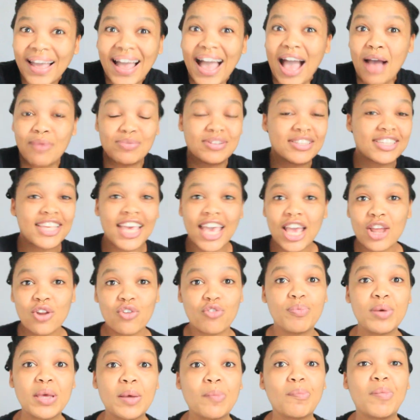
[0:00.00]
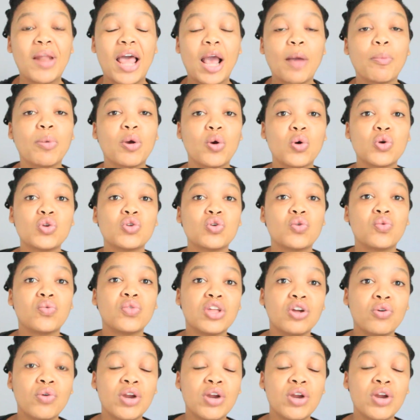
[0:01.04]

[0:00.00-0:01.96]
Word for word: I'm scared of being black because of the